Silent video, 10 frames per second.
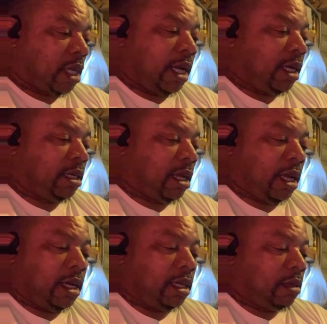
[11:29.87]
Ain't
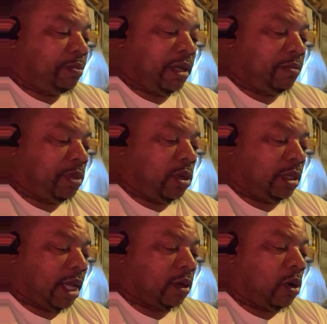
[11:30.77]
a pit
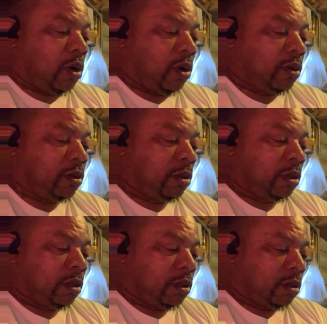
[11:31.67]
bull at all.
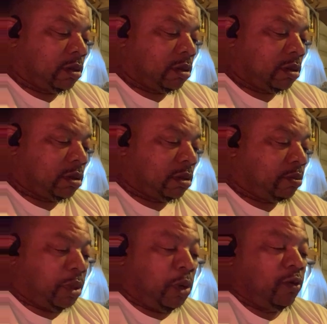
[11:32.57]

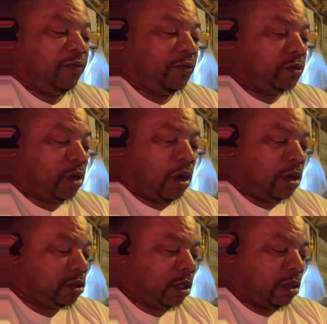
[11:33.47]
Beautiful
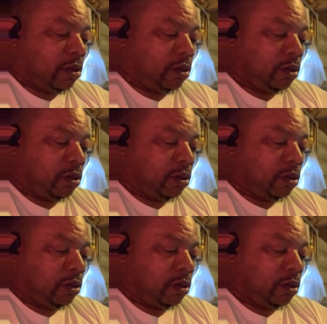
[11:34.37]
dog, though.